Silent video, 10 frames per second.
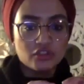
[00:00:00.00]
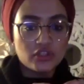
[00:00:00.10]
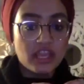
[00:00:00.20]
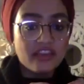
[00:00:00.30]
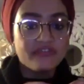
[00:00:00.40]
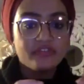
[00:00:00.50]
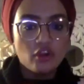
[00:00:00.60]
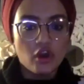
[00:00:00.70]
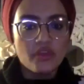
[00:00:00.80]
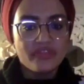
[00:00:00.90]
if
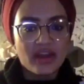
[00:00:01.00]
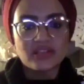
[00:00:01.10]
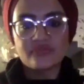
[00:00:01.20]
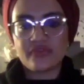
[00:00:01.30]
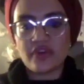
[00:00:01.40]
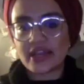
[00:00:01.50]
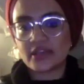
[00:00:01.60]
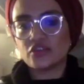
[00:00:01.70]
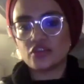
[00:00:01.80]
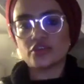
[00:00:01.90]
not, that's
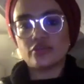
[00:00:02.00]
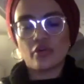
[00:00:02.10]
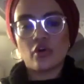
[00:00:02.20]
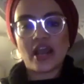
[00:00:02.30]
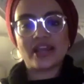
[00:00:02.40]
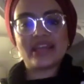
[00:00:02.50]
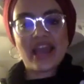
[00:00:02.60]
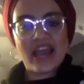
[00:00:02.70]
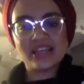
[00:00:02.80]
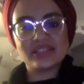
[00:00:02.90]
fine. Just thought I'd
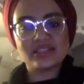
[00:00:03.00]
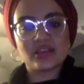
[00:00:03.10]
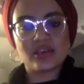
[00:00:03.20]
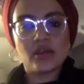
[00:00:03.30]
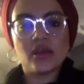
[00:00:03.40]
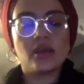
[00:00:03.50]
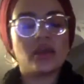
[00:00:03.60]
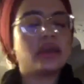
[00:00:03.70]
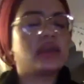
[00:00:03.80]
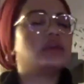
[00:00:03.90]
ask
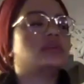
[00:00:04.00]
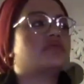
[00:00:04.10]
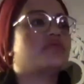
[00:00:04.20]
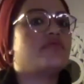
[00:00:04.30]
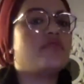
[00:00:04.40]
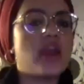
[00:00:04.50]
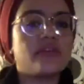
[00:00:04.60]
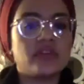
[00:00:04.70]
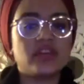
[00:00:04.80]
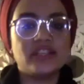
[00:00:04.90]
is
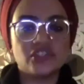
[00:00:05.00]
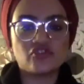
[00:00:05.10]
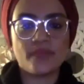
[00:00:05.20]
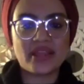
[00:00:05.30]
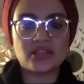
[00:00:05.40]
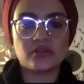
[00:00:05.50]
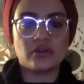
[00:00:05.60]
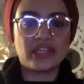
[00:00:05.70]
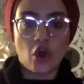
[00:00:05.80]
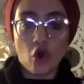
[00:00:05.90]
very instrumental
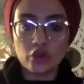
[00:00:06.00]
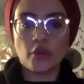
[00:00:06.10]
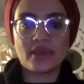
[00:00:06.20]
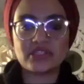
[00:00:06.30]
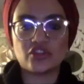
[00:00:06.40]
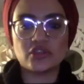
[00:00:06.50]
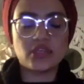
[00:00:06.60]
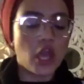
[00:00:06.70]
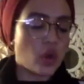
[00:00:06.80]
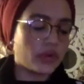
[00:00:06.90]
in all your messages.
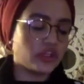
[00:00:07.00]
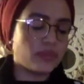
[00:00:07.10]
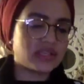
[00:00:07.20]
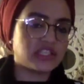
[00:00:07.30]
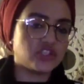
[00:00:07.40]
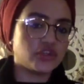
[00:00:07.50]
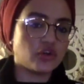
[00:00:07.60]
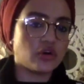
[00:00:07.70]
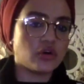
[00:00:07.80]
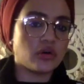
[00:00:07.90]
When you message
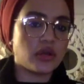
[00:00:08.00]
your